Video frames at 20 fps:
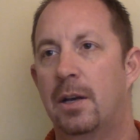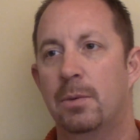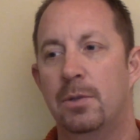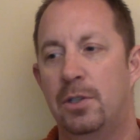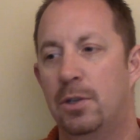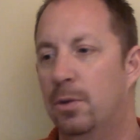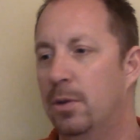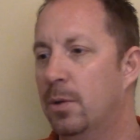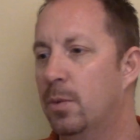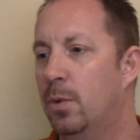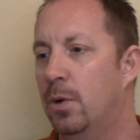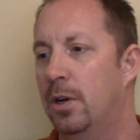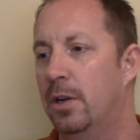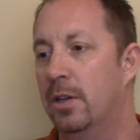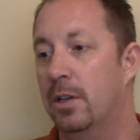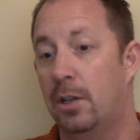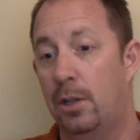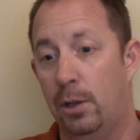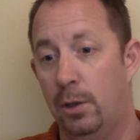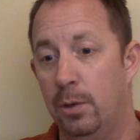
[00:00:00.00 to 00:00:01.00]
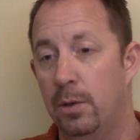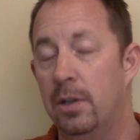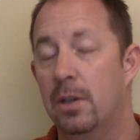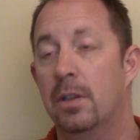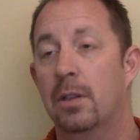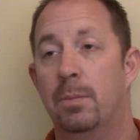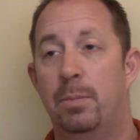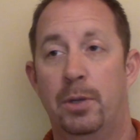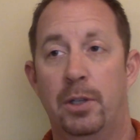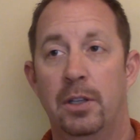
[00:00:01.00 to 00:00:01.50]
I was the only one, including
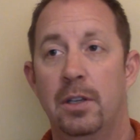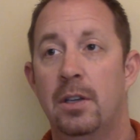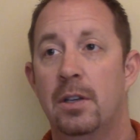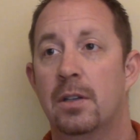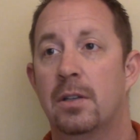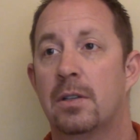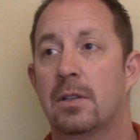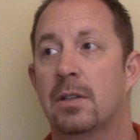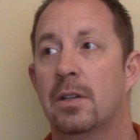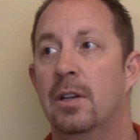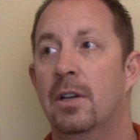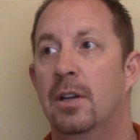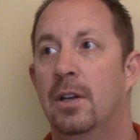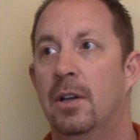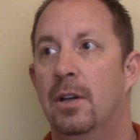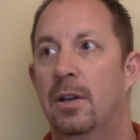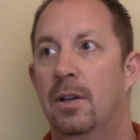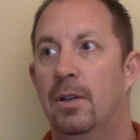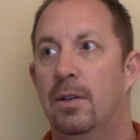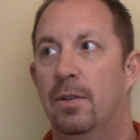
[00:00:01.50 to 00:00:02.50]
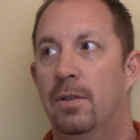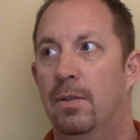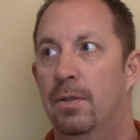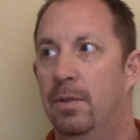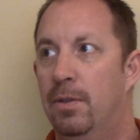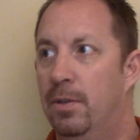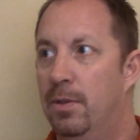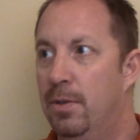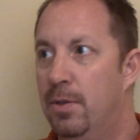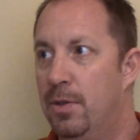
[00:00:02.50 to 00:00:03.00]
the police,
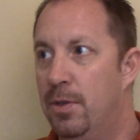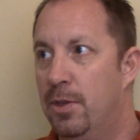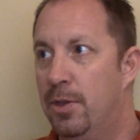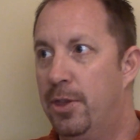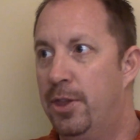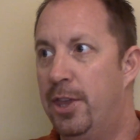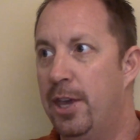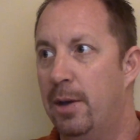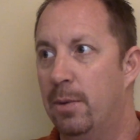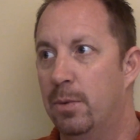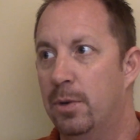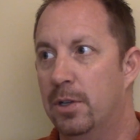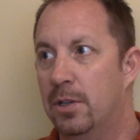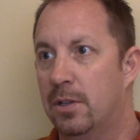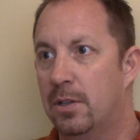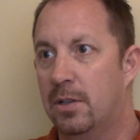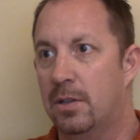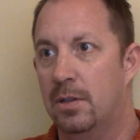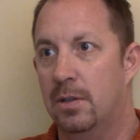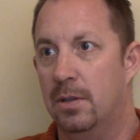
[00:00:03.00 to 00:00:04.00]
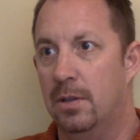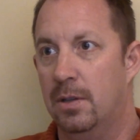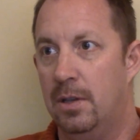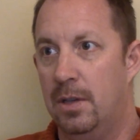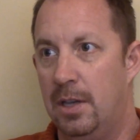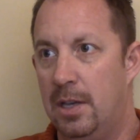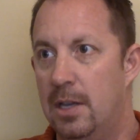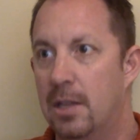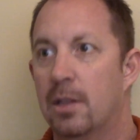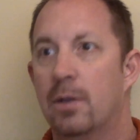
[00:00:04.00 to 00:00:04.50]
that was
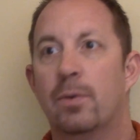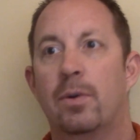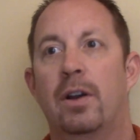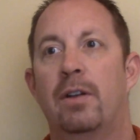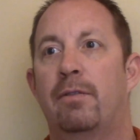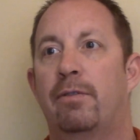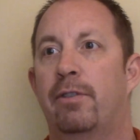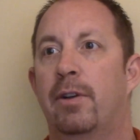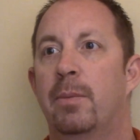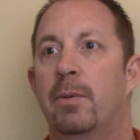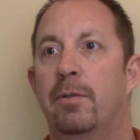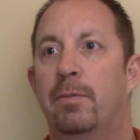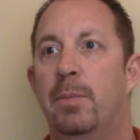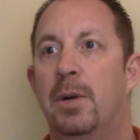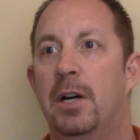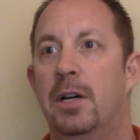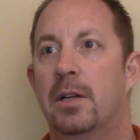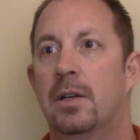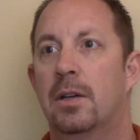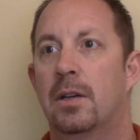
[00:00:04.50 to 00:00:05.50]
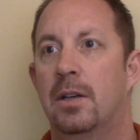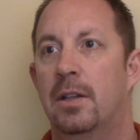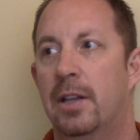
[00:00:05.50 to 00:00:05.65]
in the right frame of mind.